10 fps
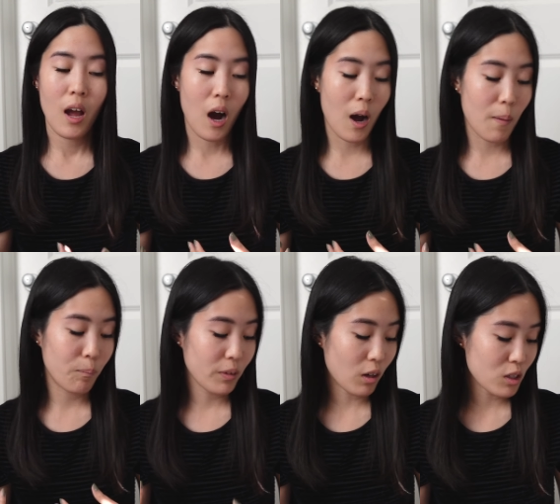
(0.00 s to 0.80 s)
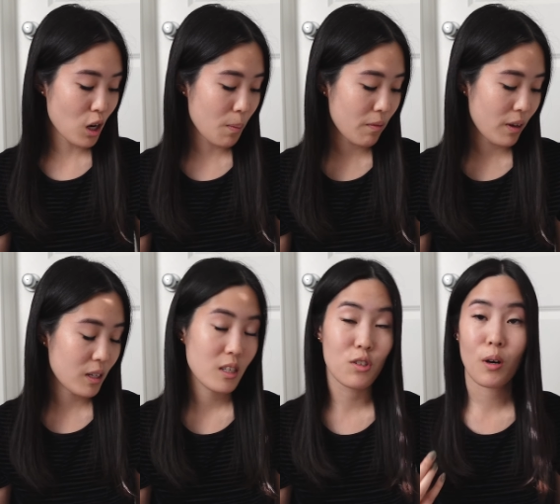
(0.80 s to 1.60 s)
Um, on top of
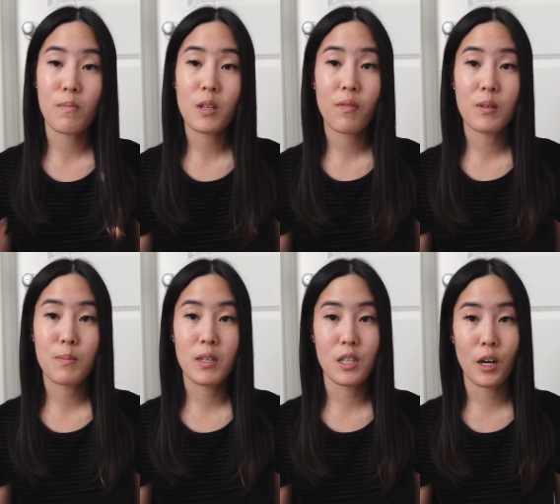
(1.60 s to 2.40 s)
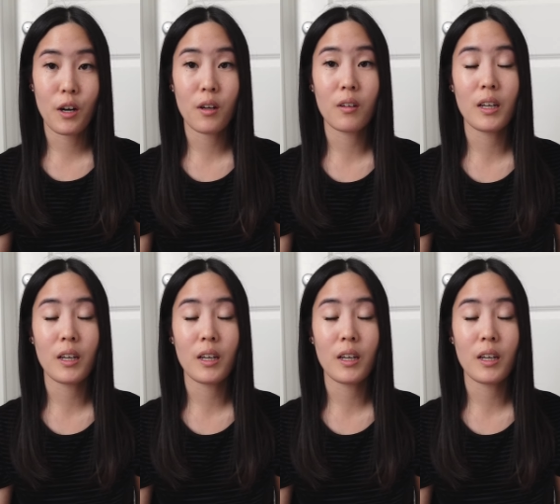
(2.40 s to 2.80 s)
it, in terms of its material,